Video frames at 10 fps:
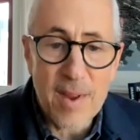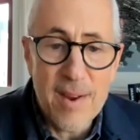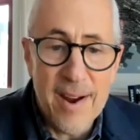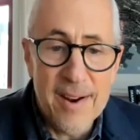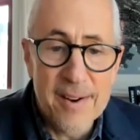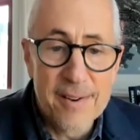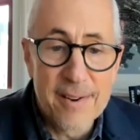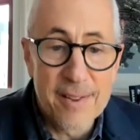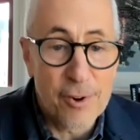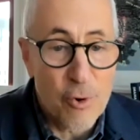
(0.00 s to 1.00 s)
and
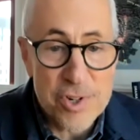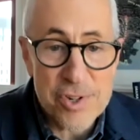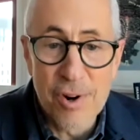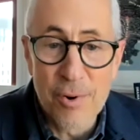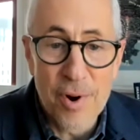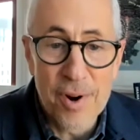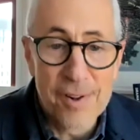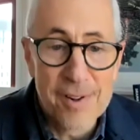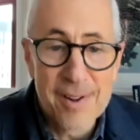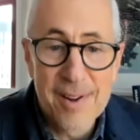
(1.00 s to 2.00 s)
the Crisco
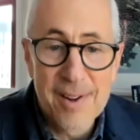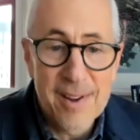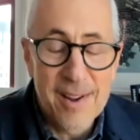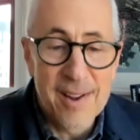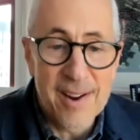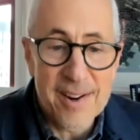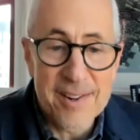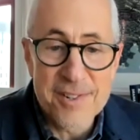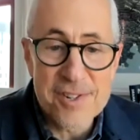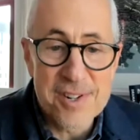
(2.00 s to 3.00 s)
oil. And I
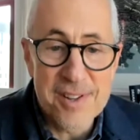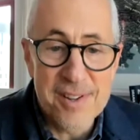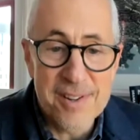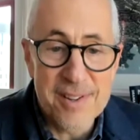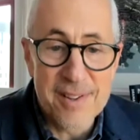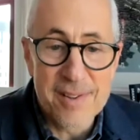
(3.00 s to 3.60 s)
can see the